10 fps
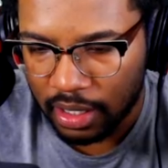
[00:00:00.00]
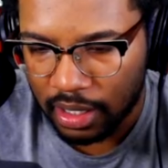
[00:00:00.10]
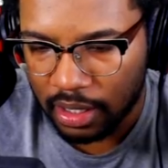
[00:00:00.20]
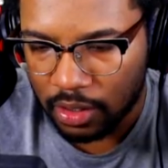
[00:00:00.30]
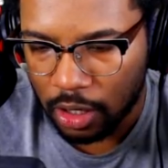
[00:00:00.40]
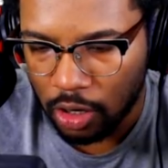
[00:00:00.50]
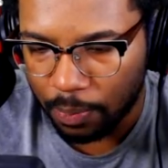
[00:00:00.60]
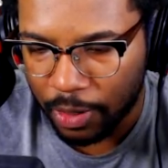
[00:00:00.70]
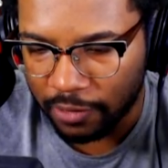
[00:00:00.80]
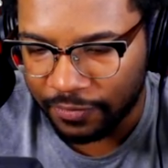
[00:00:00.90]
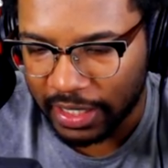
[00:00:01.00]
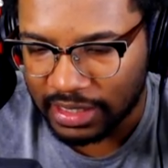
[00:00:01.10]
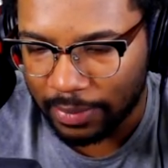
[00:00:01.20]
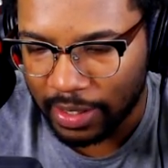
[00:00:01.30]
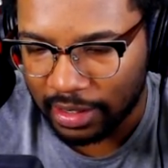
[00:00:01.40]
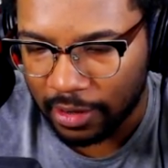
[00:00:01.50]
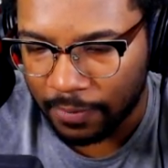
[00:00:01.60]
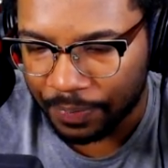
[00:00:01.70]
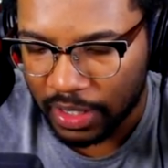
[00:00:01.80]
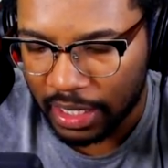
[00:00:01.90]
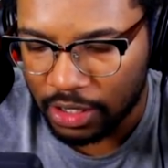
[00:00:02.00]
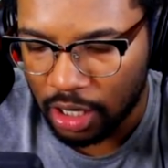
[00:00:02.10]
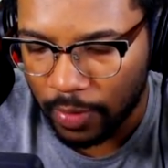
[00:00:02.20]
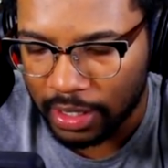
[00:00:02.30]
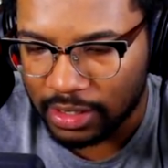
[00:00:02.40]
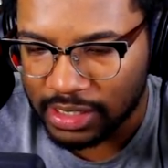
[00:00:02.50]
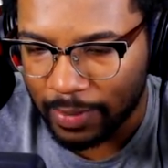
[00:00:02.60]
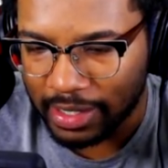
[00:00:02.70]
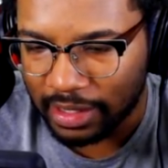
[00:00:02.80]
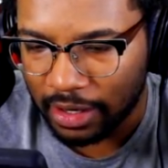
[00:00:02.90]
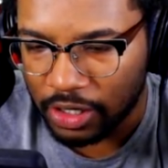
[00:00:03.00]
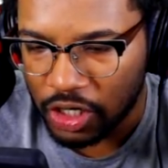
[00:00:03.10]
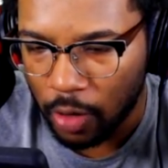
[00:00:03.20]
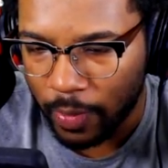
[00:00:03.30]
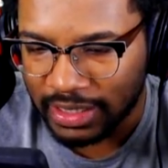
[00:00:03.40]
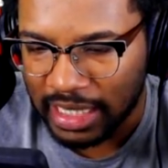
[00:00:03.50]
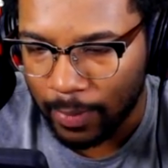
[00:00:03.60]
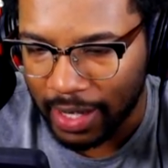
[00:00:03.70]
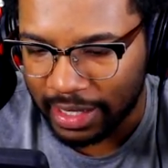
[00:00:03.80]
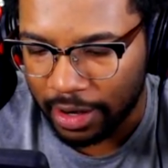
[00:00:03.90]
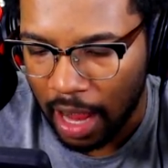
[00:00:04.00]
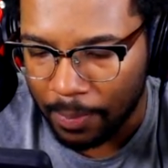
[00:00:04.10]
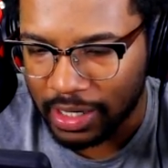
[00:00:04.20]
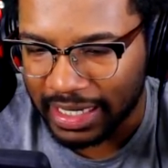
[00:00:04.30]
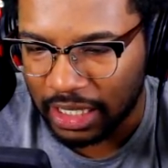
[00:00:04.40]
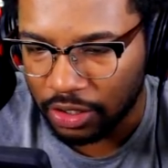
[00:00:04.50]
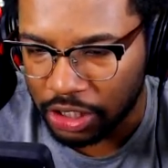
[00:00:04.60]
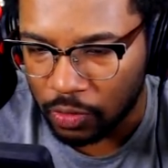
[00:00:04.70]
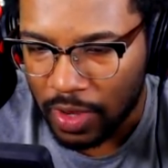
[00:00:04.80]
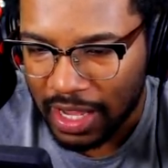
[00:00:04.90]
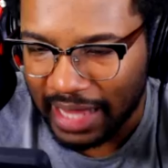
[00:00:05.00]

Oh, perfect. Stay right there. And you know what? Stay right there. You know what? Stay right there. I'm gonna kill you.